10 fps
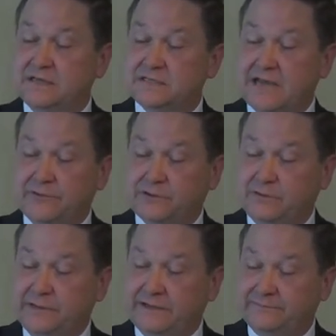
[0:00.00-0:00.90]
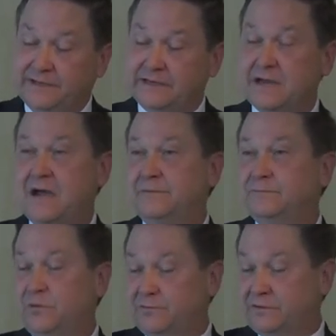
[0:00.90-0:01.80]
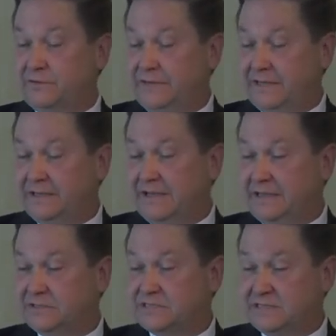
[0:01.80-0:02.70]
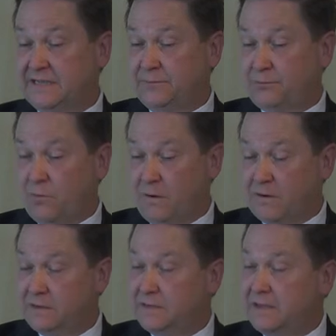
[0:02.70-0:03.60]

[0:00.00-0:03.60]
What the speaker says: South Korea, Vietnam, North Korea, and Singapore.